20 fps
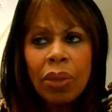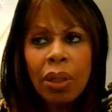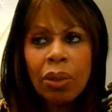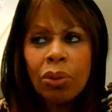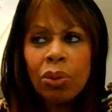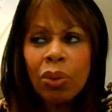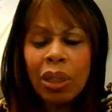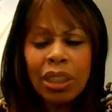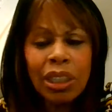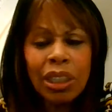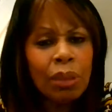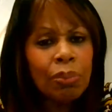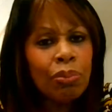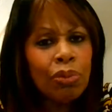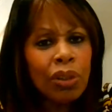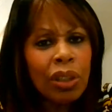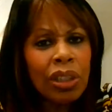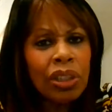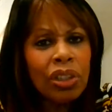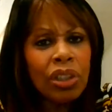Quite
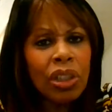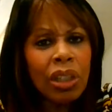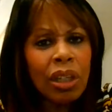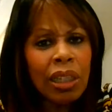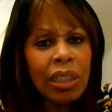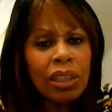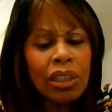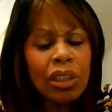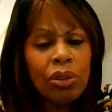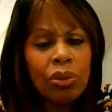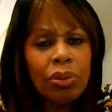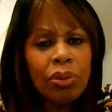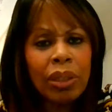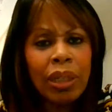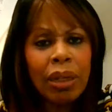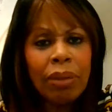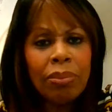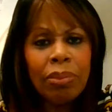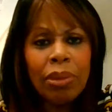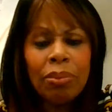surprised she likes Luke
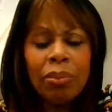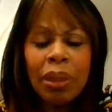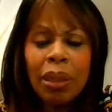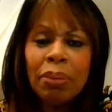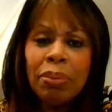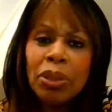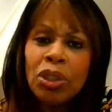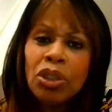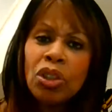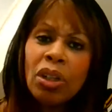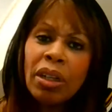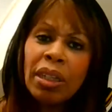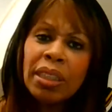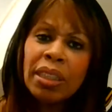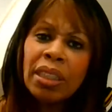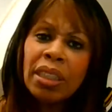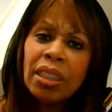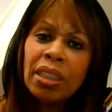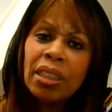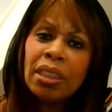M, but maybe she likes
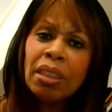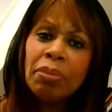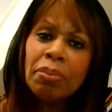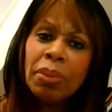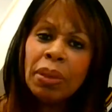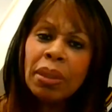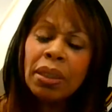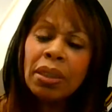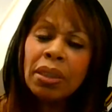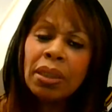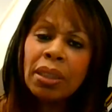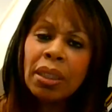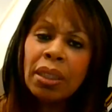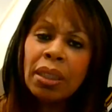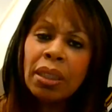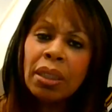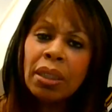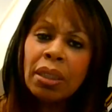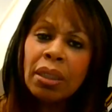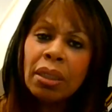his stability.